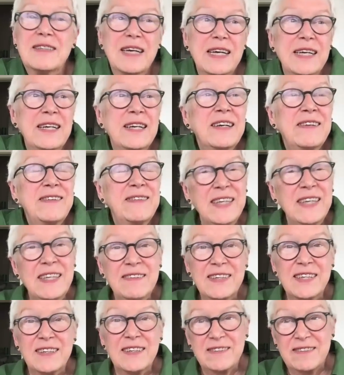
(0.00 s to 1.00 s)
and I think
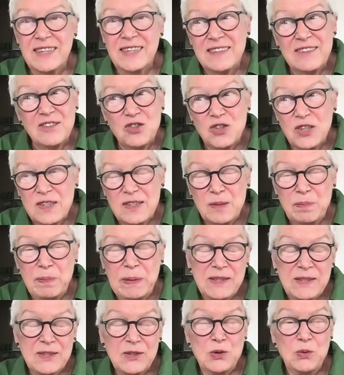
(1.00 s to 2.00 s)
that just
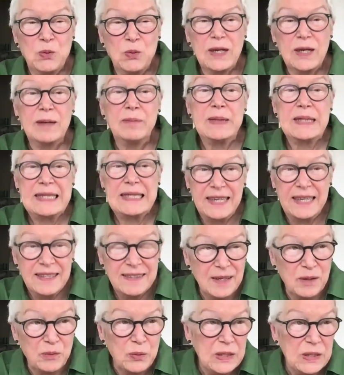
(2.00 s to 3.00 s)
speaks to what I'm saying,
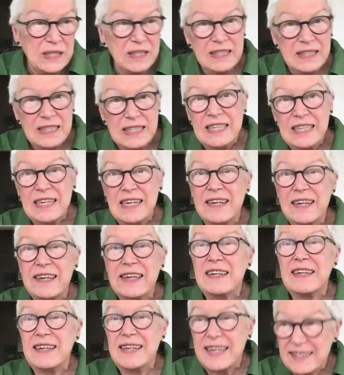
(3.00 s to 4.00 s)
that we need like
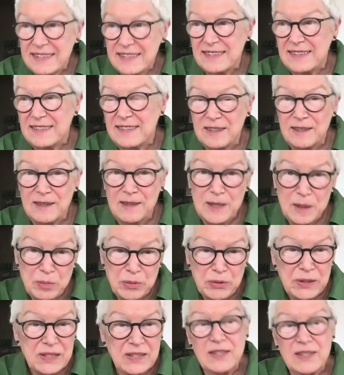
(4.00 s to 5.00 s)
less
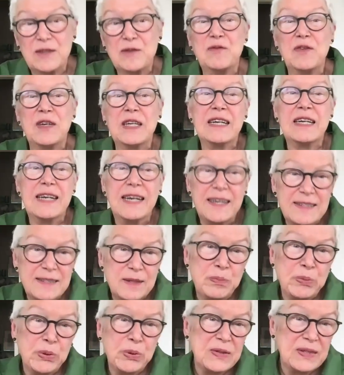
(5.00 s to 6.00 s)
deliberative and
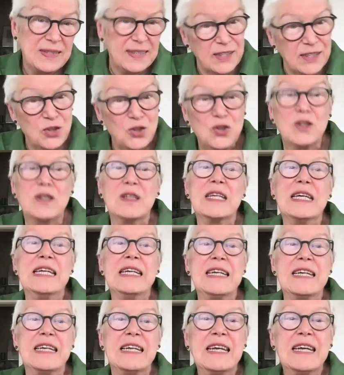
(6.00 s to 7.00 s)
less processual
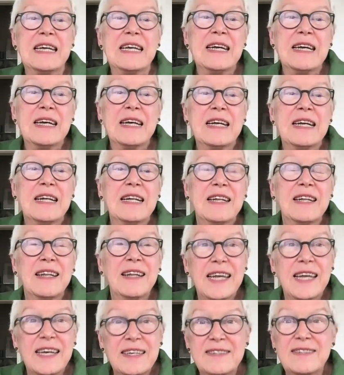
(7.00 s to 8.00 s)
and
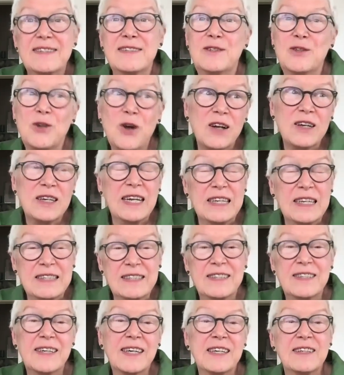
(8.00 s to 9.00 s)
less
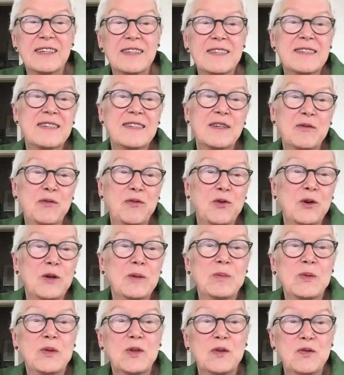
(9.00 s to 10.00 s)
non-antagonistic
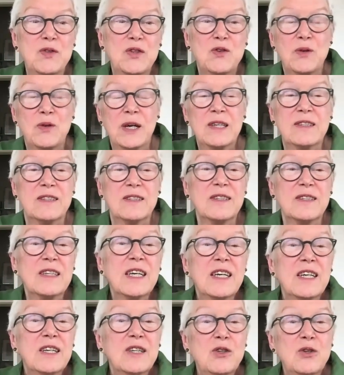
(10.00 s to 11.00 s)
forms of struggle
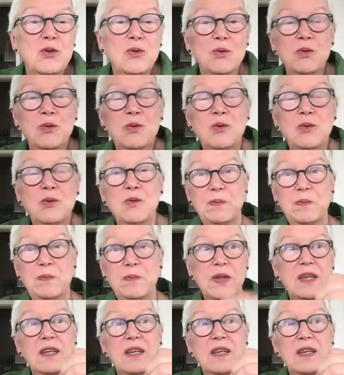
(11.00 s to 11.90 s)
to